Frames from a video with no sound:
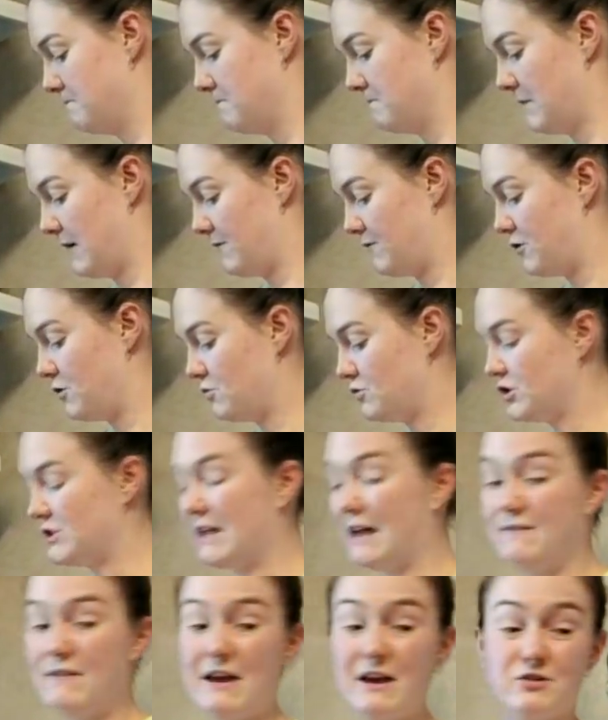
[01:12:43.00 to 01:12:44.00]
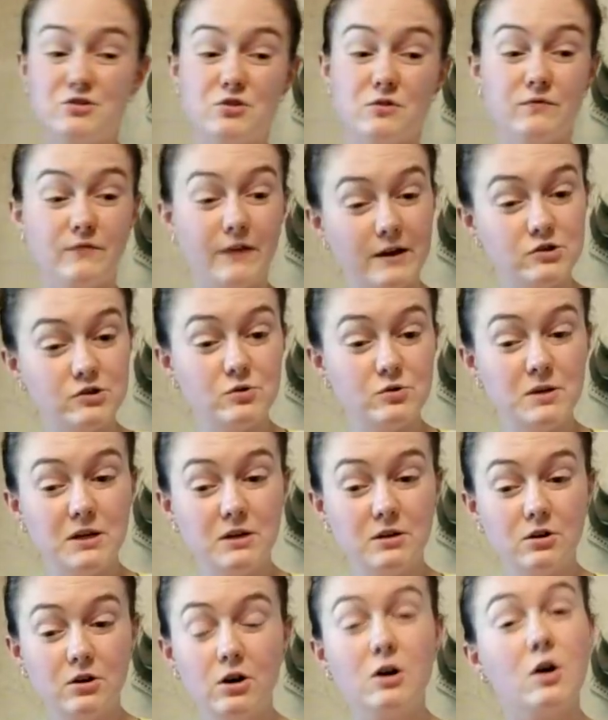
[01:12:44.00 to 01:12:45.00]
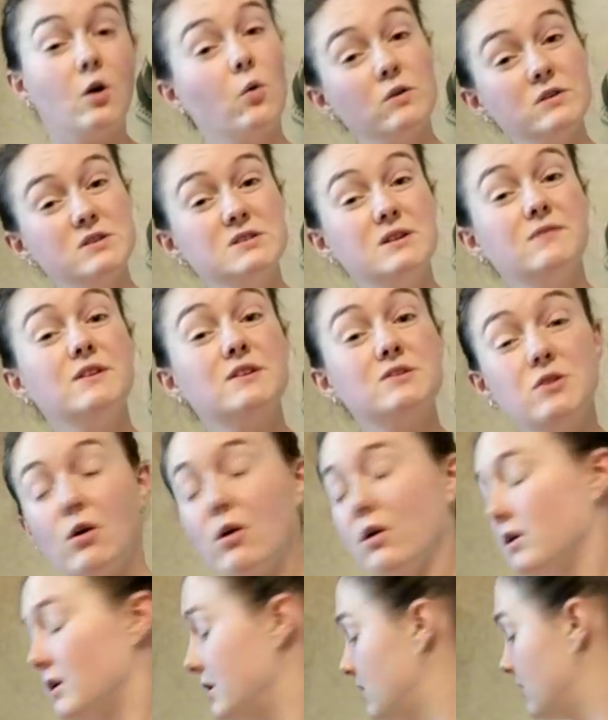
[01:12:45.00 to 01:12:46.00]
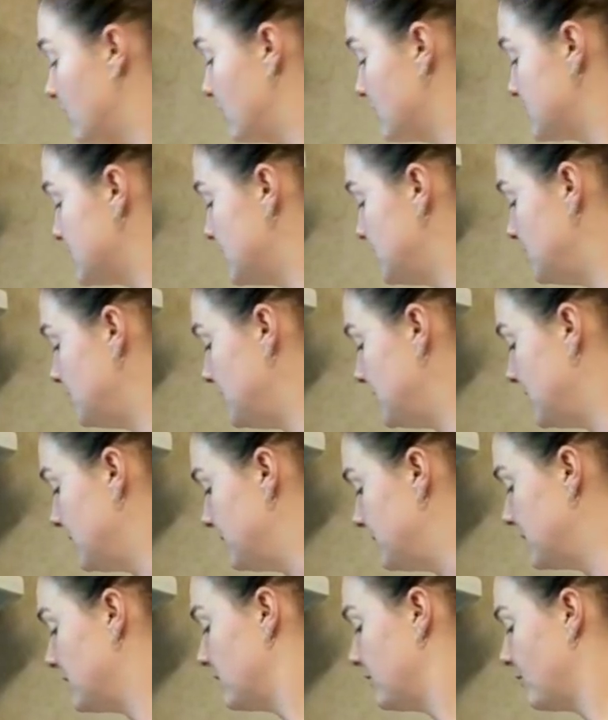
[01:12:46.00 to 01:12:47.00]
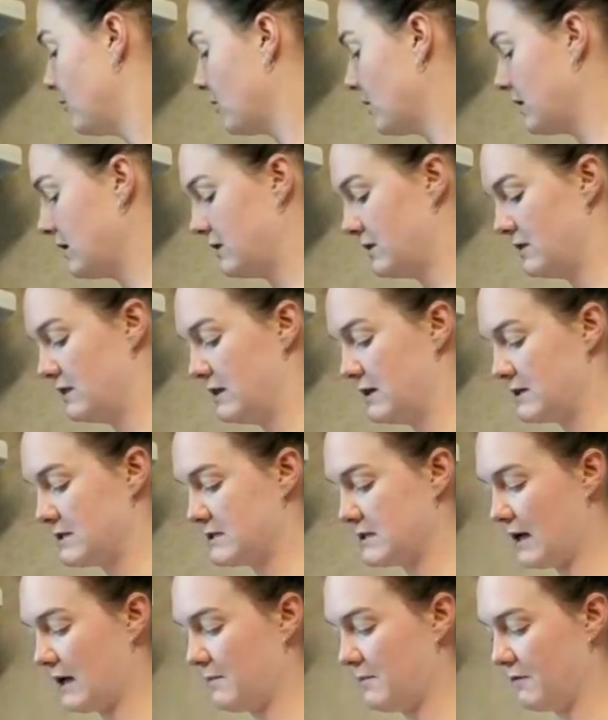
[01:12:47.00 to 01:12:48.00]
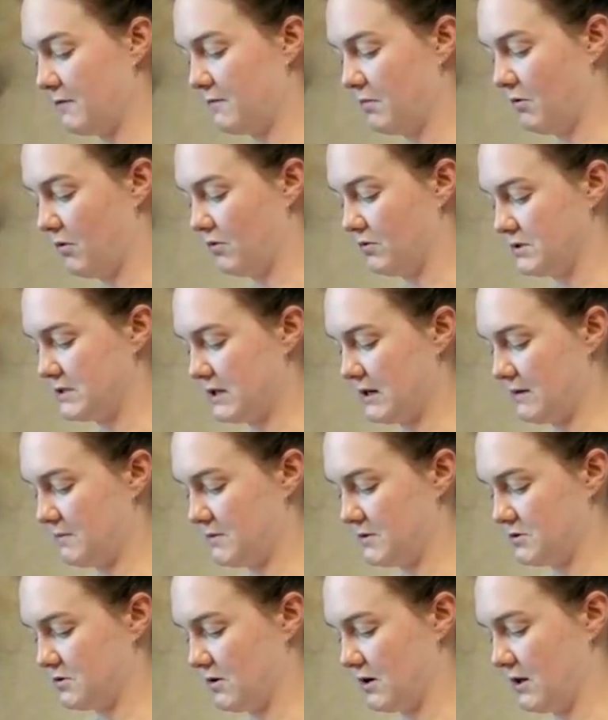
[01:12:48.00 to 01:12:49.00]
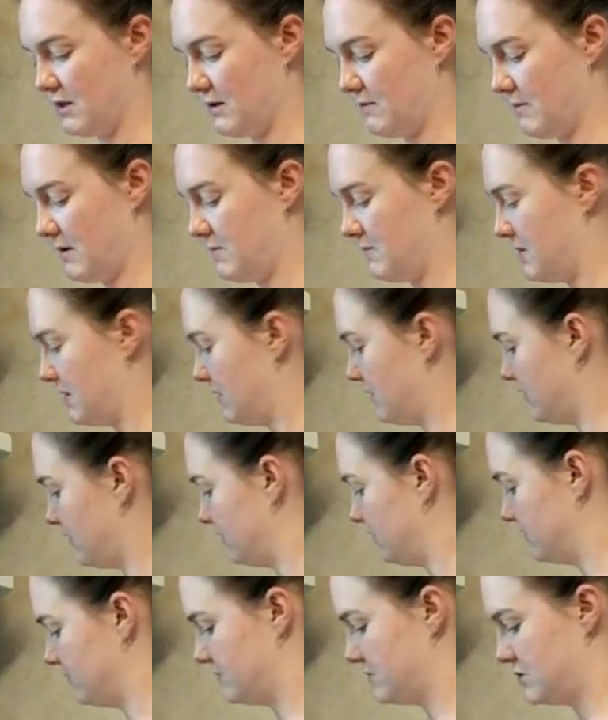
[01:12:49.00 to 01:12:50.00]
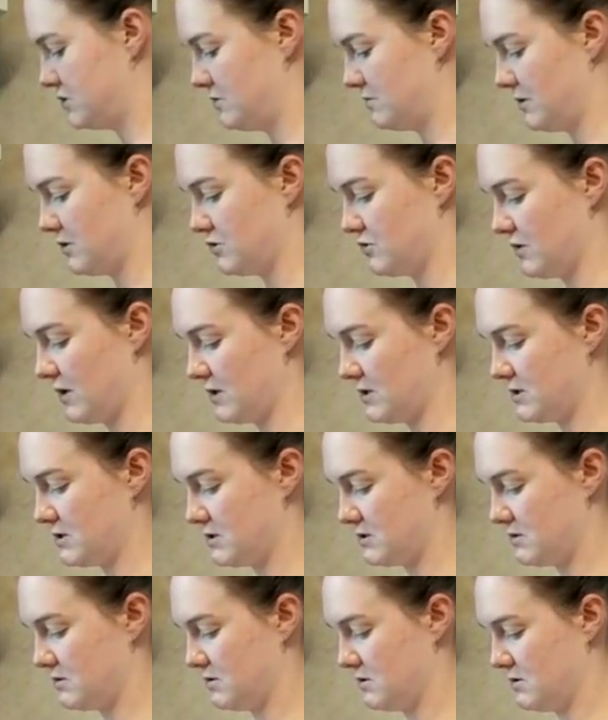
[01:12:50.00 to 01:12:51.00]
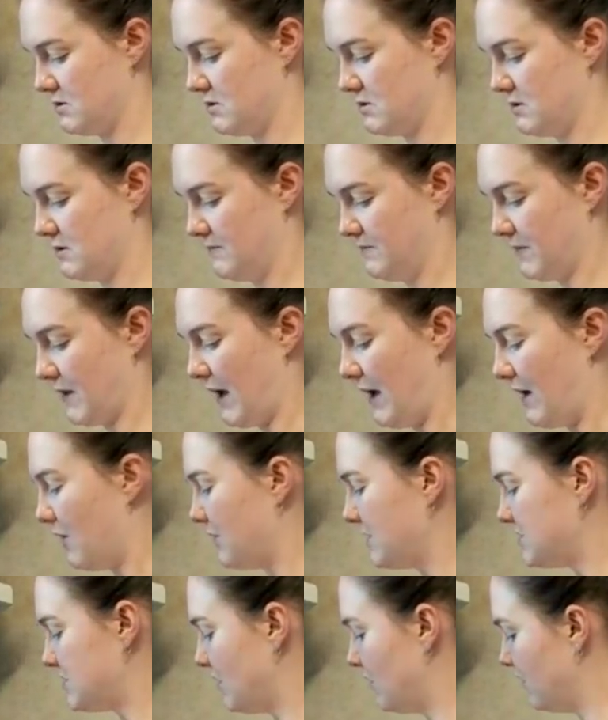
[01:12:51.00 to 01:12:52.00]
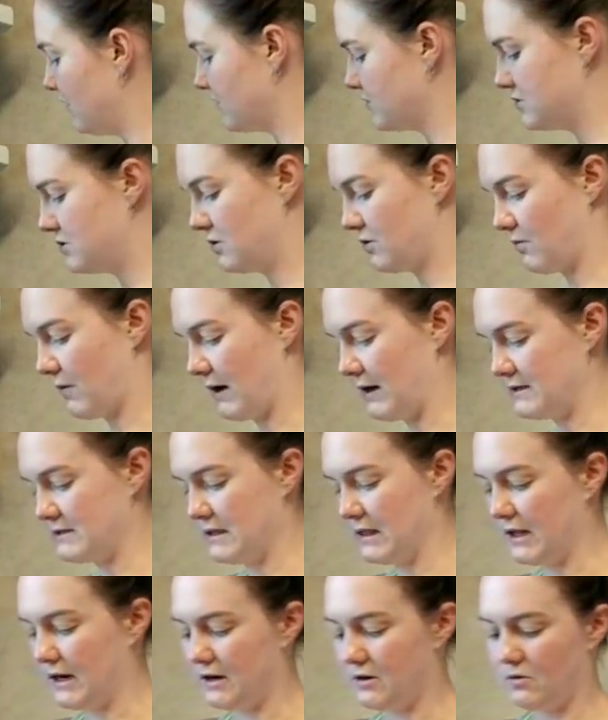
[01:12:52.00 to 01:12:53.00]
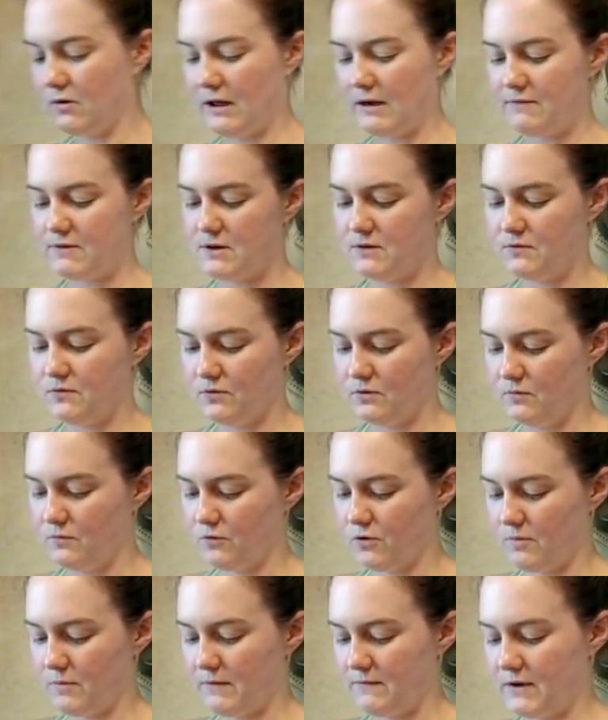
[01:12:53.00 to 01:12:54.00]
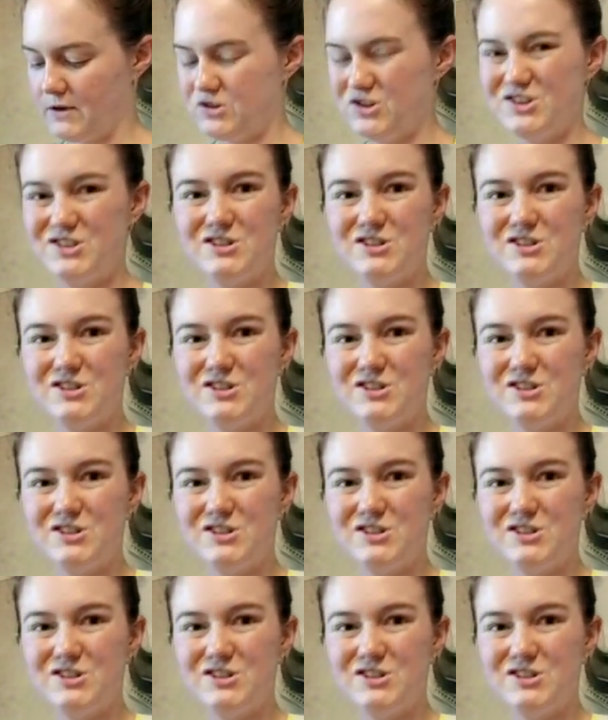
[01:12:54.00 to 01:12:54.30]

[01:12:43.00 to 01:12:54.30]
If you just have extra veg you need to cook or stuff that's already cooked and you need a meal for it, this type of bowl setup is great. That might be a little too much rice. I always overdo the rice and then I don't have enough room for all my veggies.